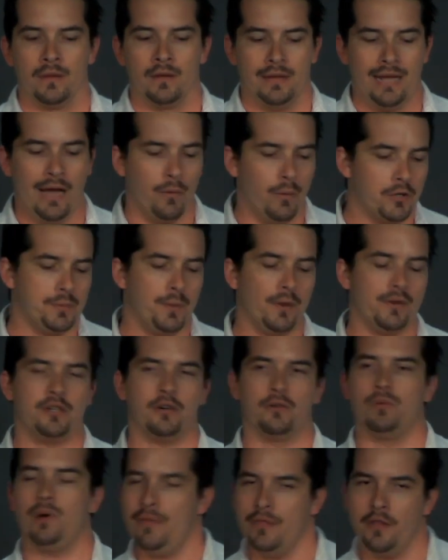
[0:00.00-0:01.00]
Now, we're supposed to
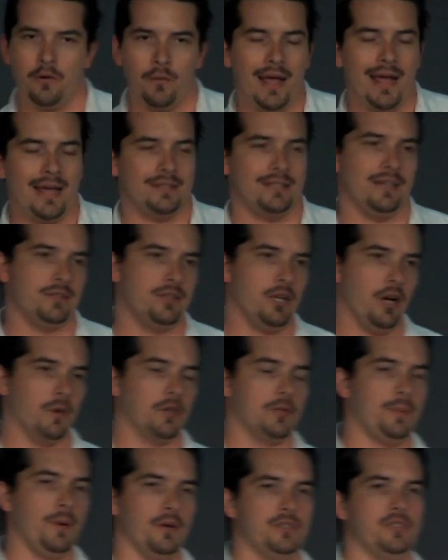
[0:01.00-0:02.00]
run the race as though
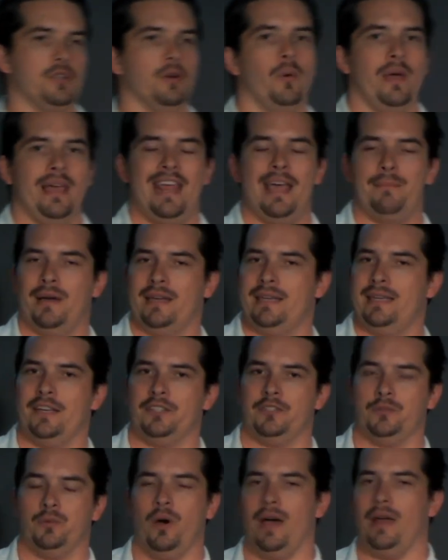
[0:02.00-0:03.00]
we're supposed to win it, but
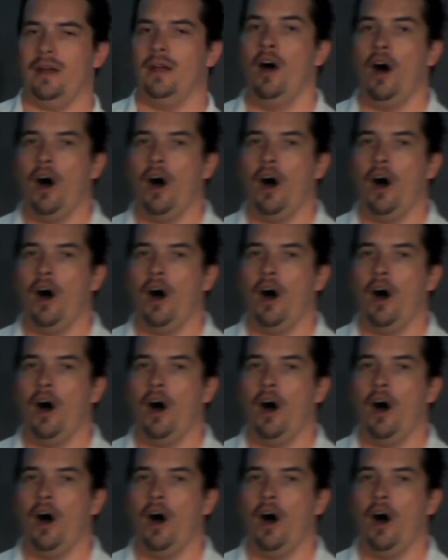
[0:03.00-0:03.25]
guess what?